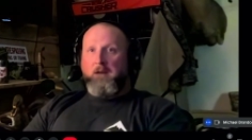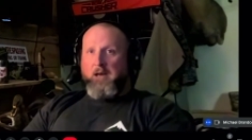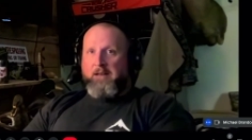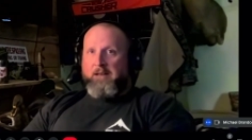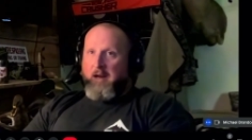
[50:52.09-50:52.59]

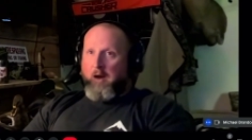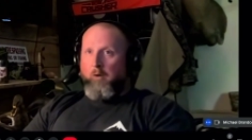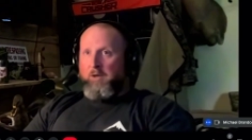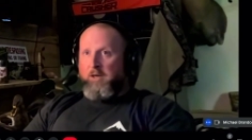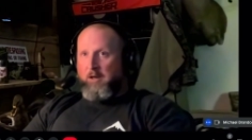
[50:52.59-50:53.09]
And then I
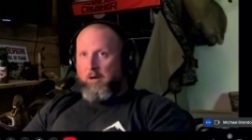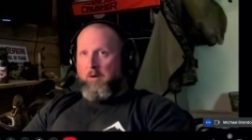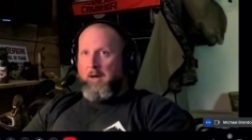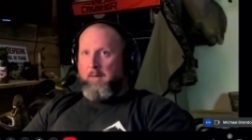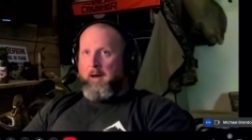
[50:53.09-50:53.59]
only go
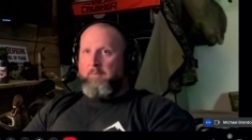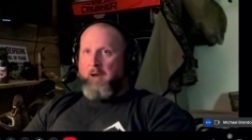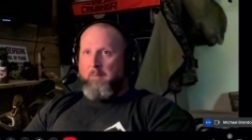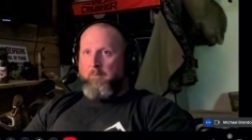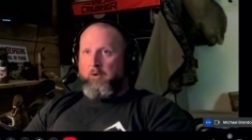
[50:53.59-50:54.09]
and
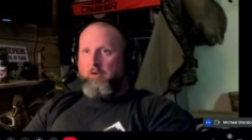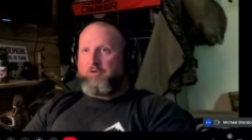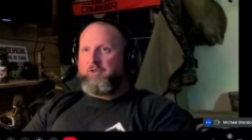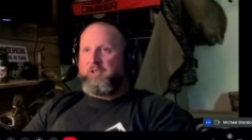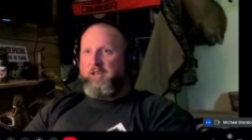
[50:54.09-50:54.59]
I'm real
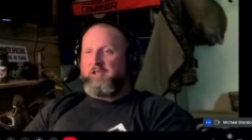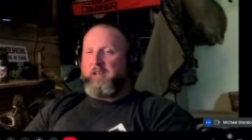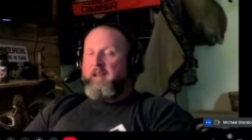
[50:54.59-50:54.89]
strategic.